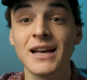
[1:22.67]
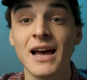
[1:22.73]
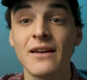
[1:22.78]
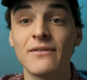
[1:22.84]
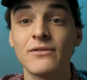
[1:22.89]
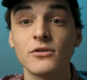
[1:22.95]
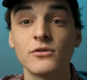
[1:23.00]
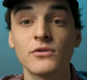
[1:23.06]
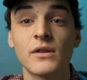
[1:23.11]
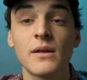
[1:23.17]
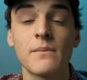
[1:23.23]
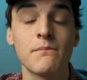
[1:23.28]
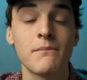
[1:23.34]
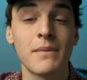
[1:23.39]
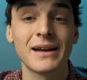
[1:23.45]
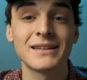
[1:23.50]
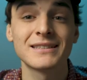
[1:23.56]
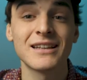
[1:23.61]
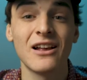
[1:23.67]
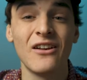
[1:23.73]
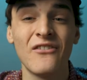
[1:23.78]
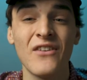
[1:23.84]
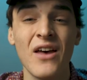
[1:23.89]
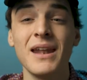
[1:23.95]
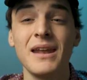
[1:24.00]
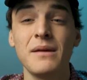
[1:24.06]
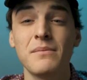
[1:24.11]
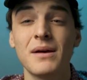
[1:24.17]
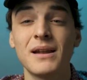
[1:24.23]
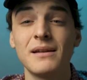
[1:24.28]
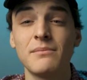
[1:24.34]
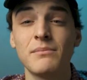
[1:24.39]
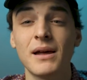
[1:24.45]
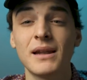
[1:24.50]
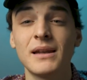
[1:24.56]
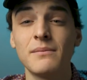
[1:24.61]
I've used them myself many, many,
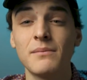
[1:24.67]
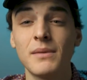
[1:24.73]
many,